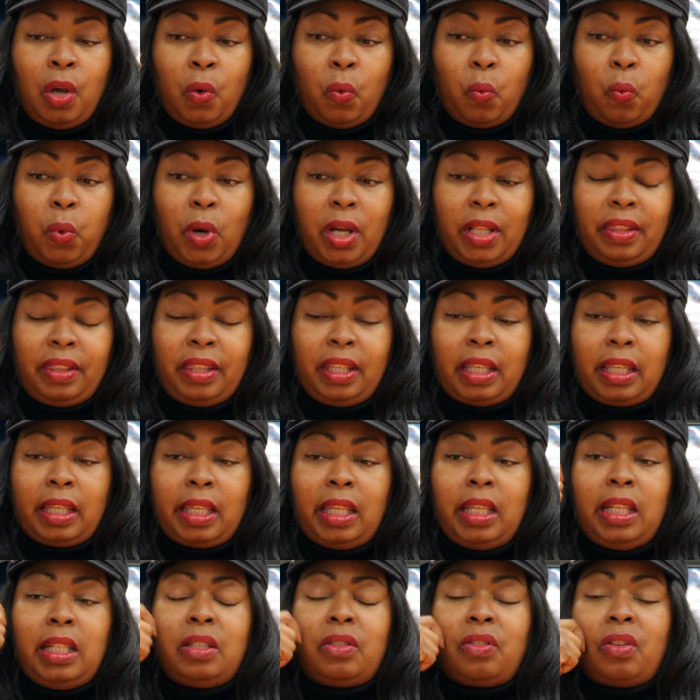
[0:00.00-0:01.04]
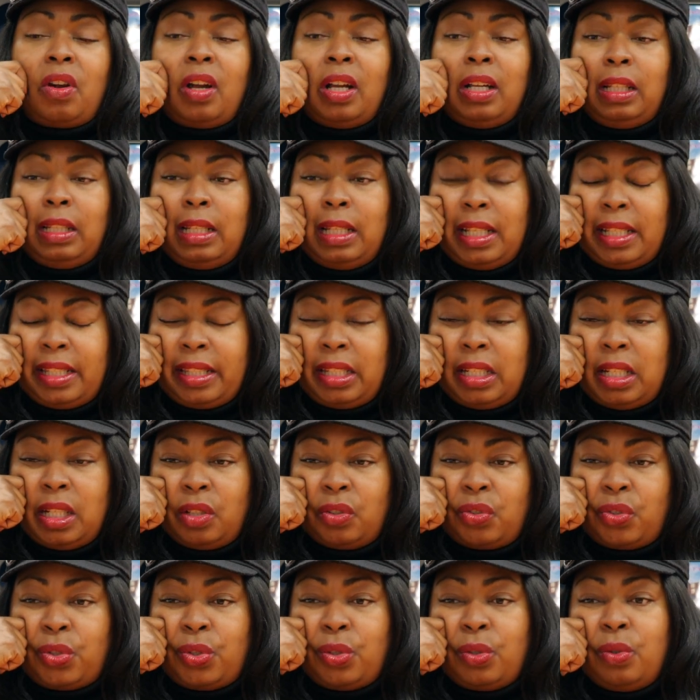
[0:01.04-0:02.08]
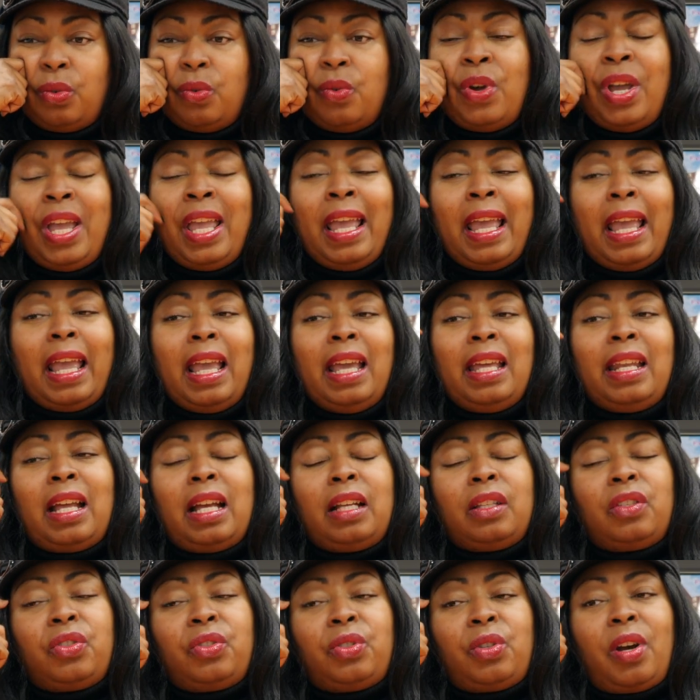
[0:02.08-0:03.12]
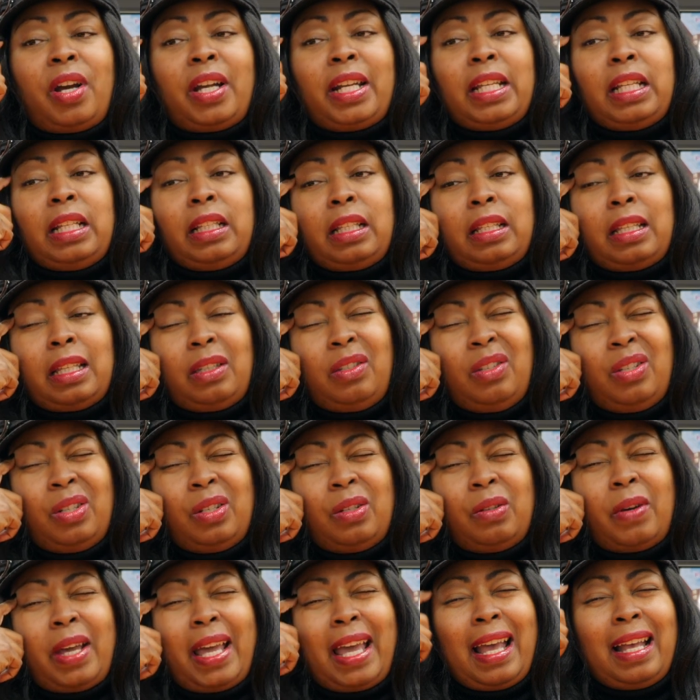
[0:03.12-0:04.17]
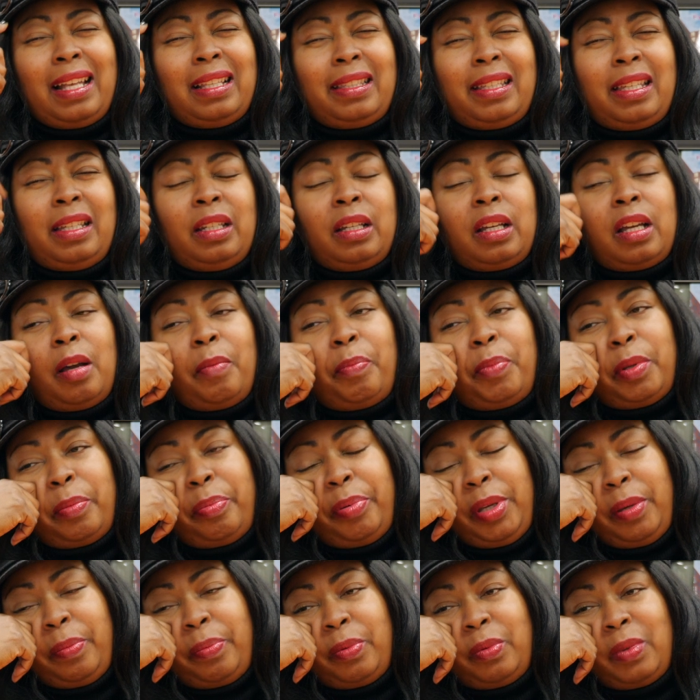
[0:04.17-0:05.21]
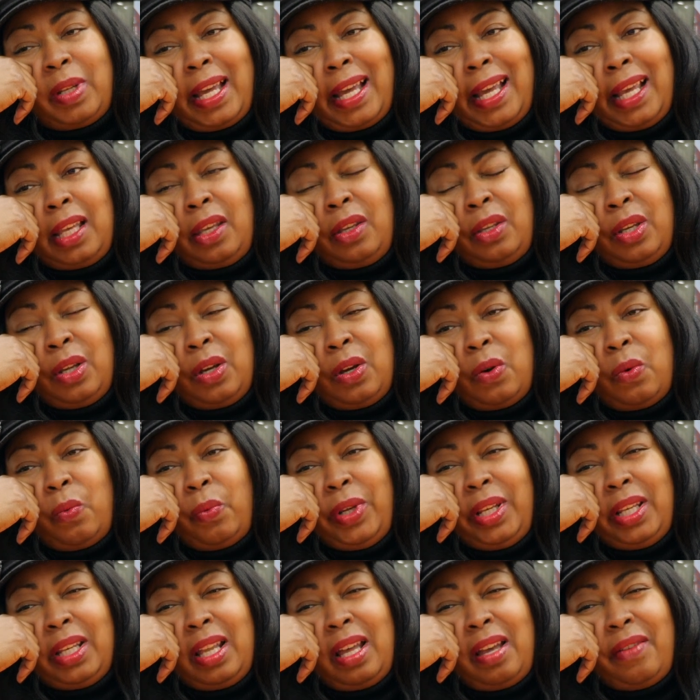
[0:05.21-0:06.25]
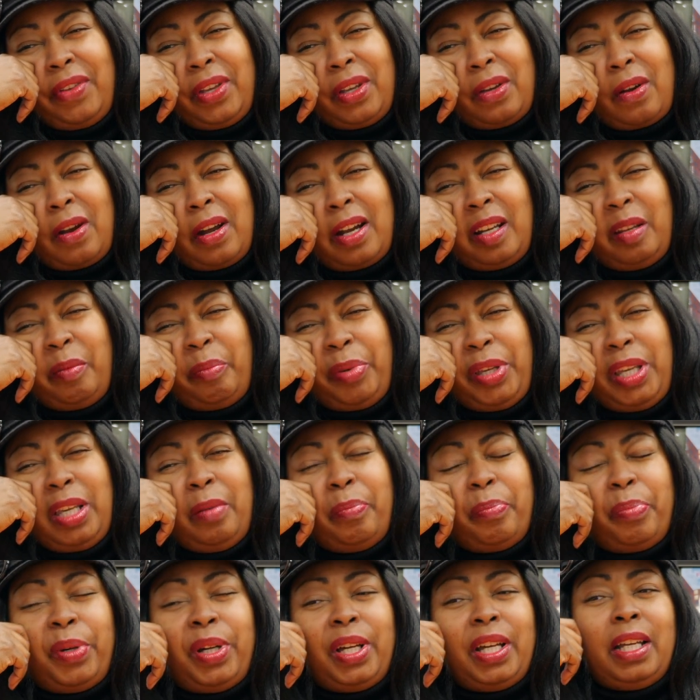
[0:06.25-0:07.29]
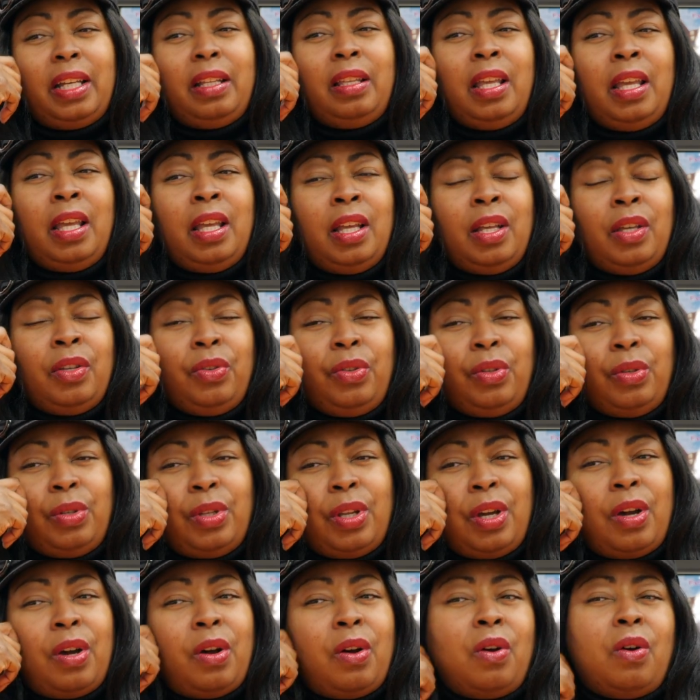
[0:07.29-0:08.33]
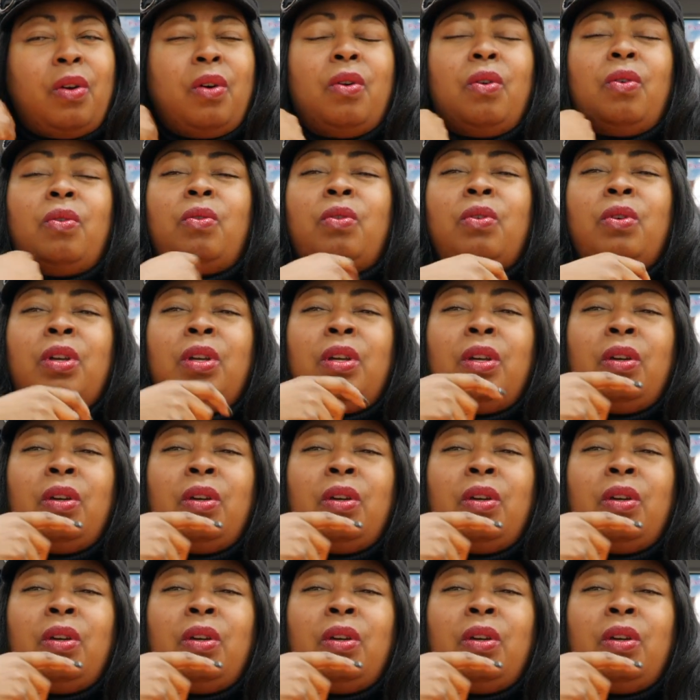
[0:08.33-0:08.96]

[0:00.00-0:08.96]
what the kids are listening to, and I started, you know, asking a couple of people, like, you know, we loving Cardi B, but, you know,